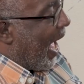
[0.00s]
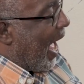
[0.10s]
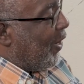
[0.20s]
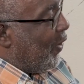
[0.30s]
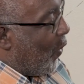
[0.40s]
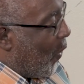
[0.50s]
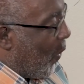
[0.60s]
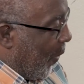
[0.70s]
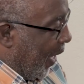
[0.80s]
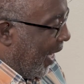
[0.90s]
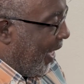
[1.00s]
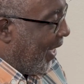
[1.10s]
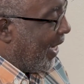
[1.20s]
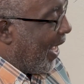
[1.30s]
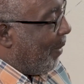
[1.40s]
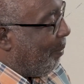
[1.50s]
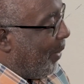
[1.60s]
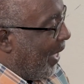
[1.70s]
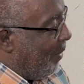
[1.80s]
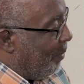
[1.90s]
And no way that the
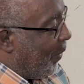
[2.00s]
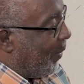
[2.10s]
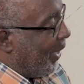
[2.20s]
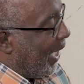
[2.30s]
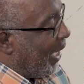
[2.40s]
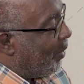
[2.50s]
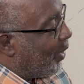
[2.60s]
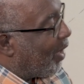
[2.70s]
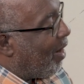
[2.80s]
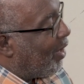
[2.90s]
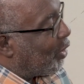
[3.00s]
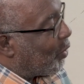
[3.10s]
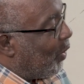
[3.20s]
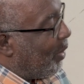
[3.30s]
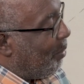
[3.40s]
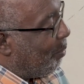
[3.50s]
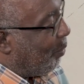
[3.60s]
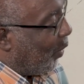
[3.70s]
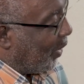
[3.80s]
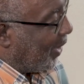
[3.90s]
PNP will be able to control the
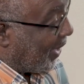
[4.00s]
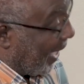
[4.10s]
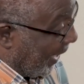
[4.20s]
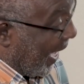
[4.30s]
Port St.